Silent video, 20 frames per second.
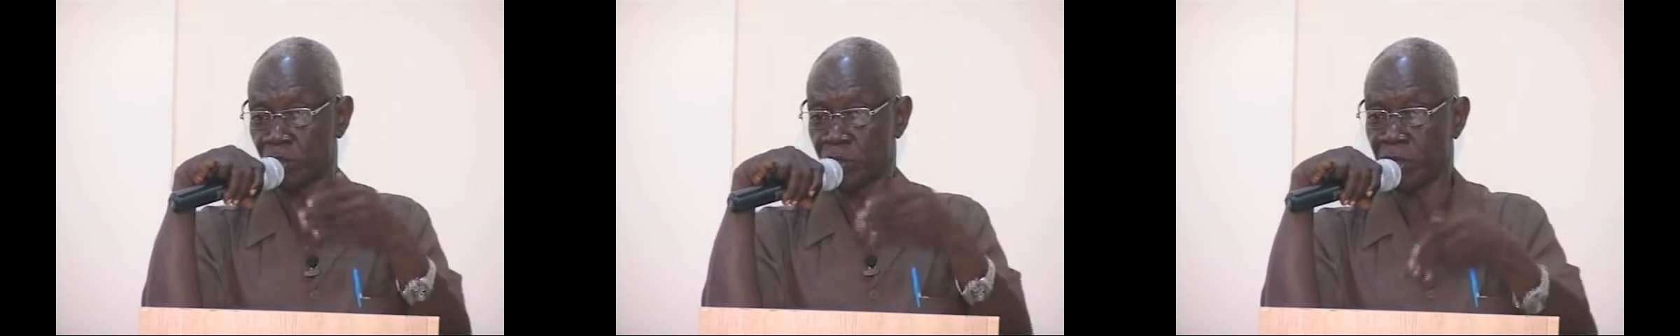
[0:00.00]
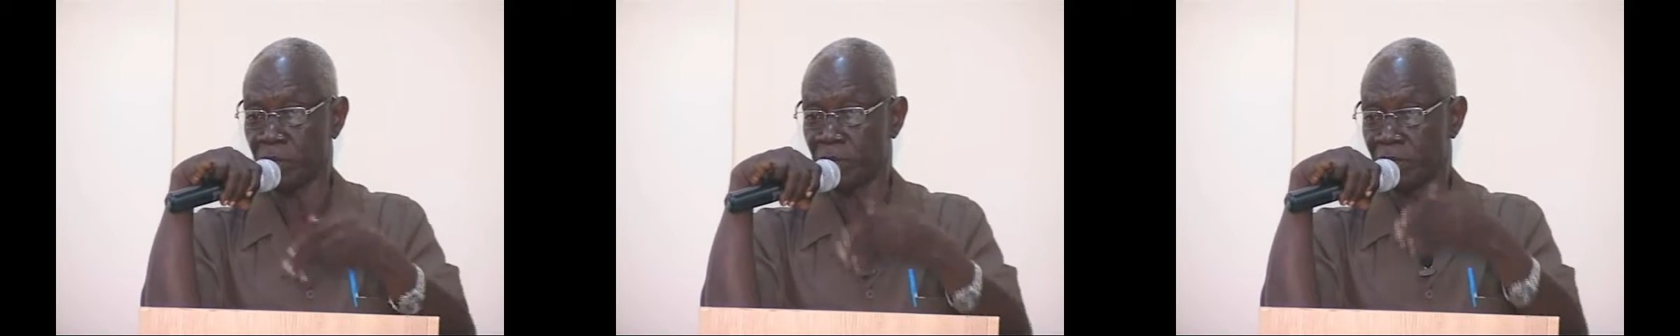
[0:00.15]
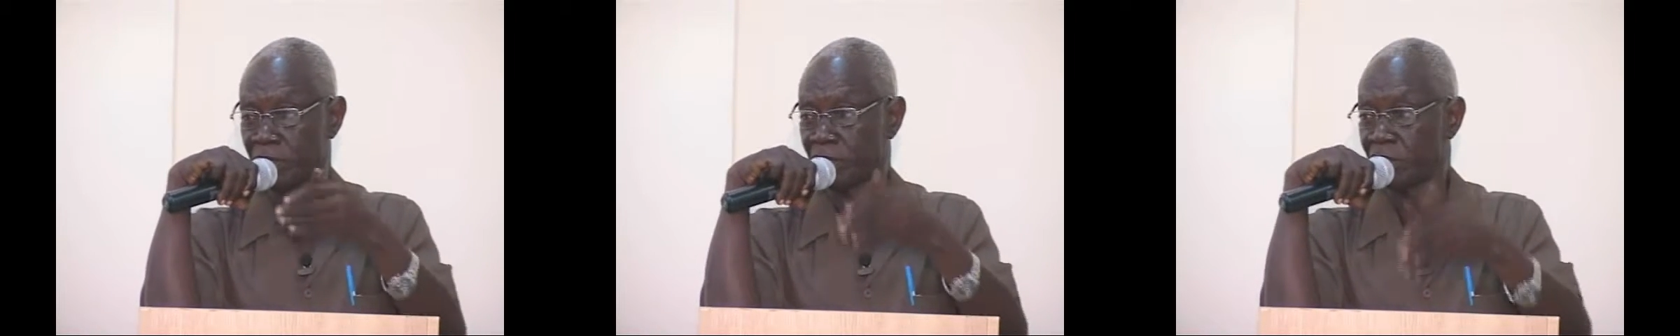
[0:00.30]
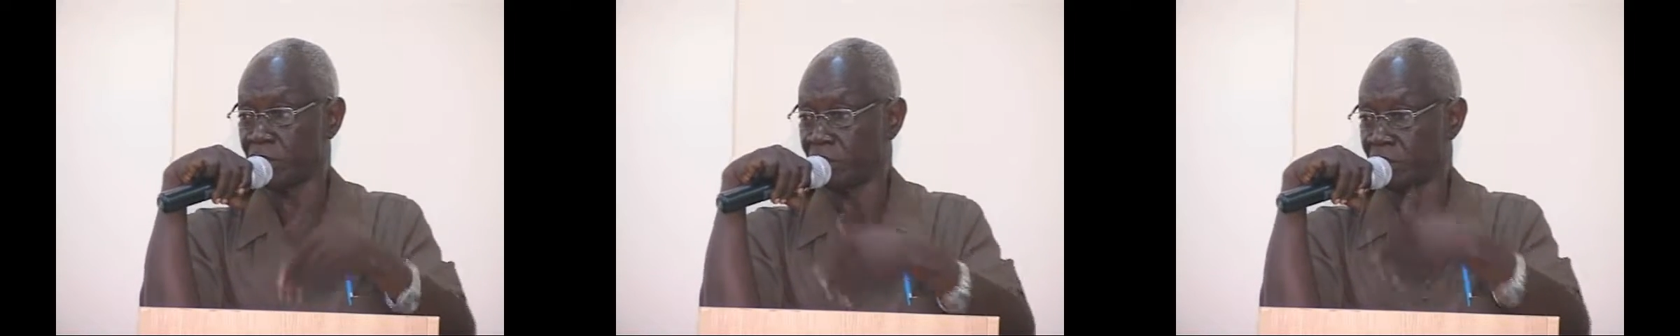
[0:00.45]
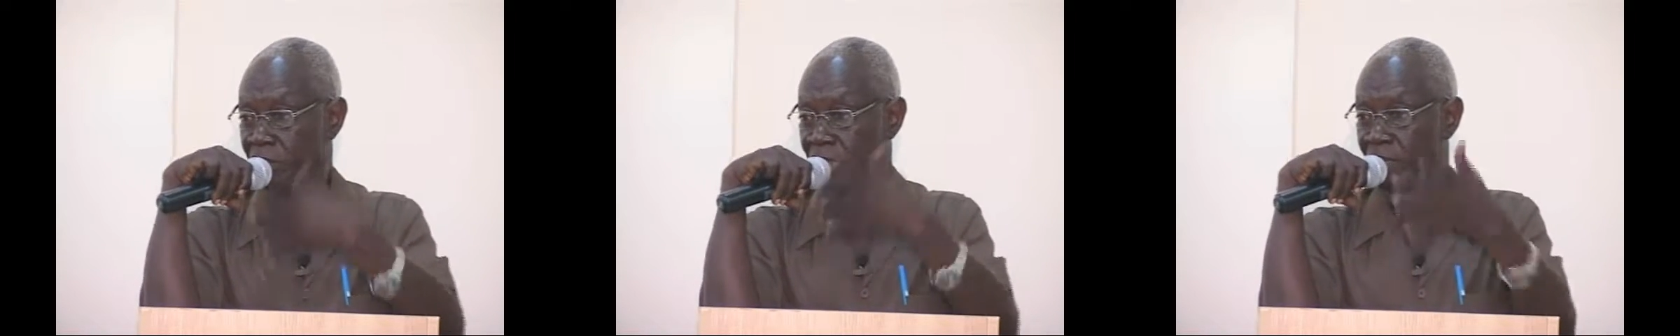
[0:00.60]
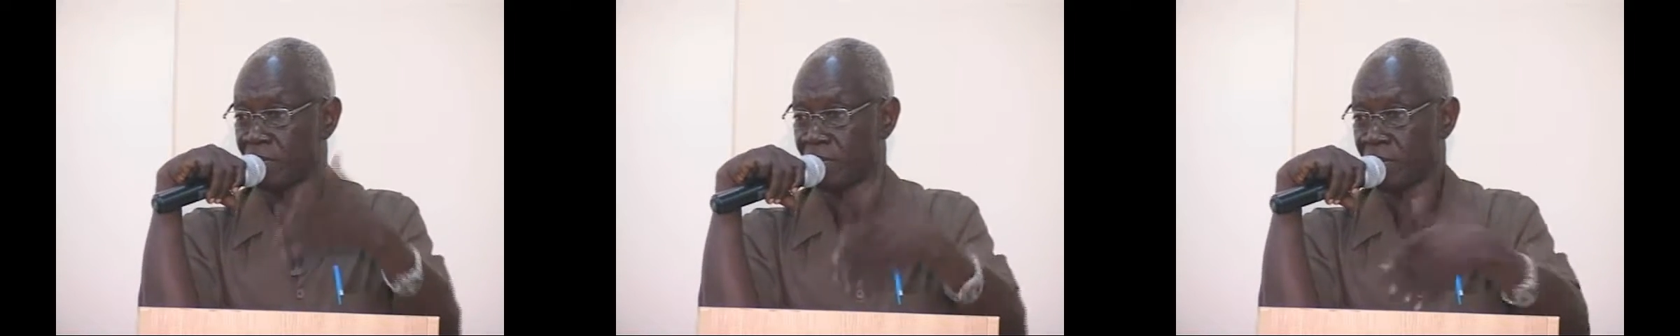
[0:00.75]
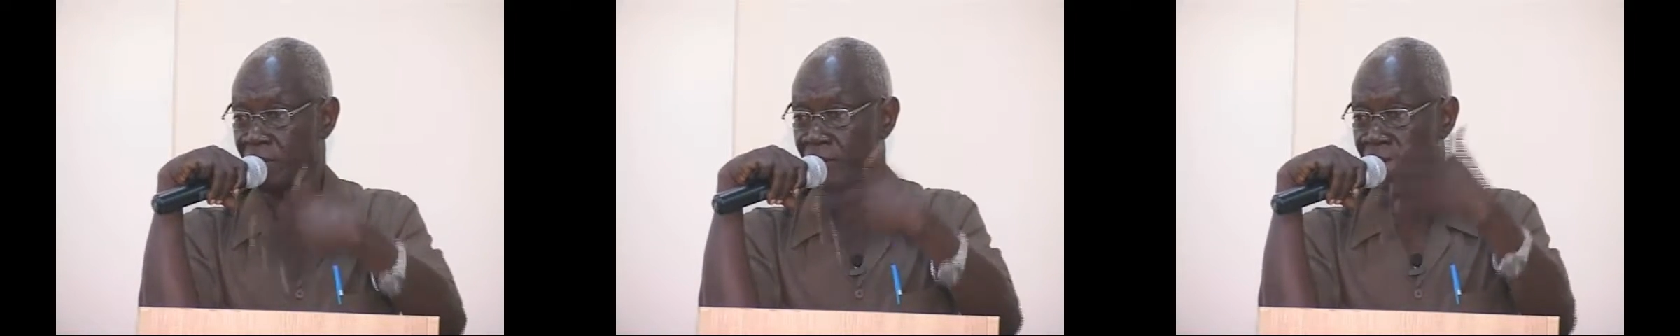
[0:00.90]
to the machine
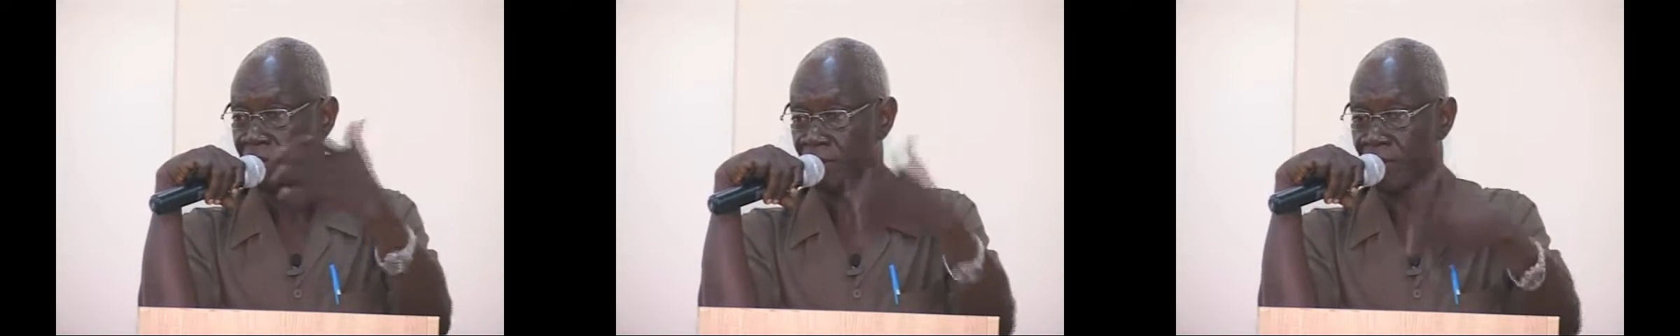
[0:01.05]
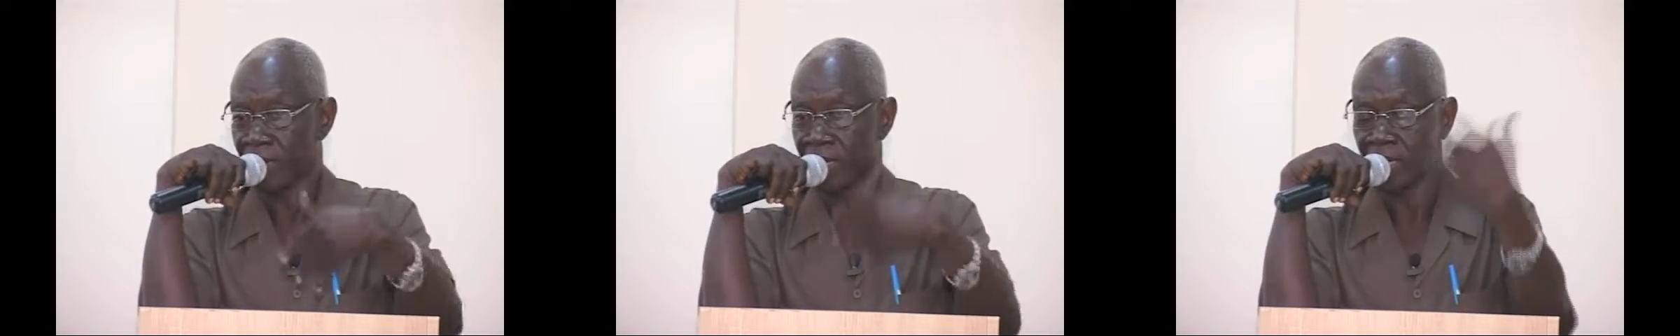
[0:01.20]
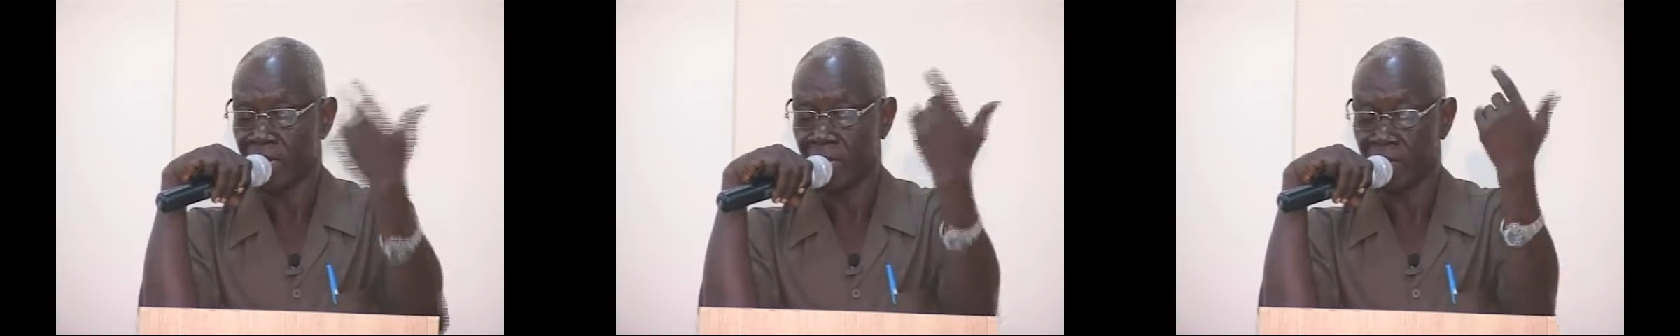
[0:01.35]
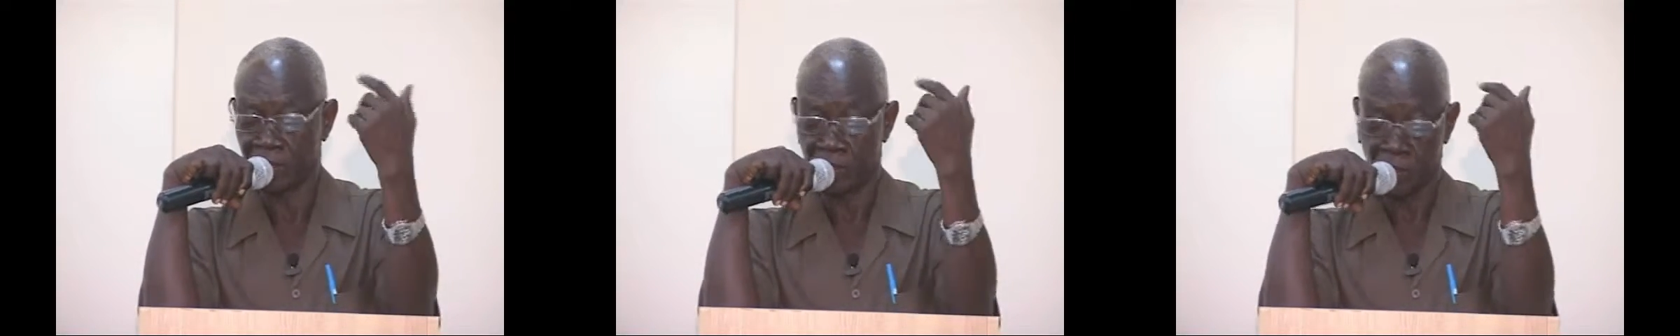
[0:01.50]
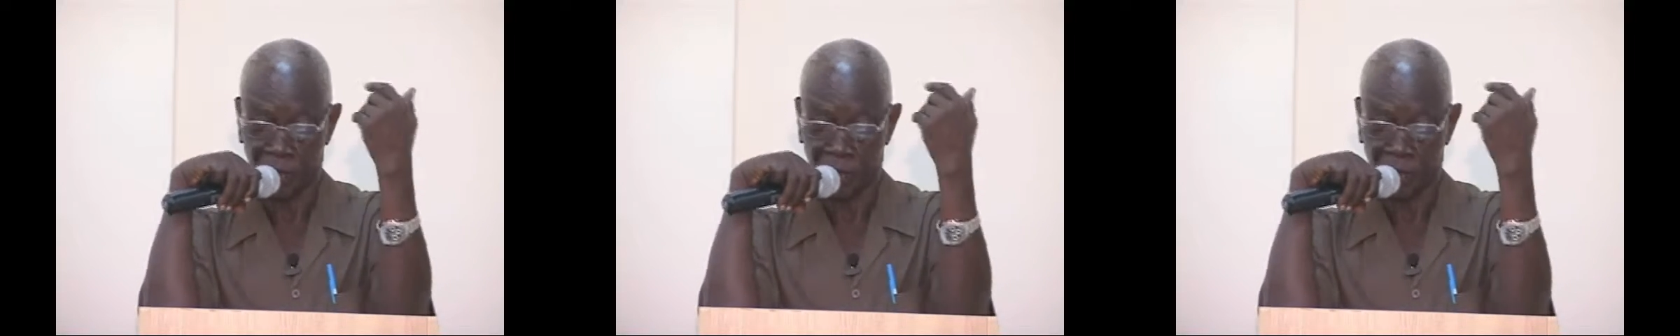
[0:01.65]
that they can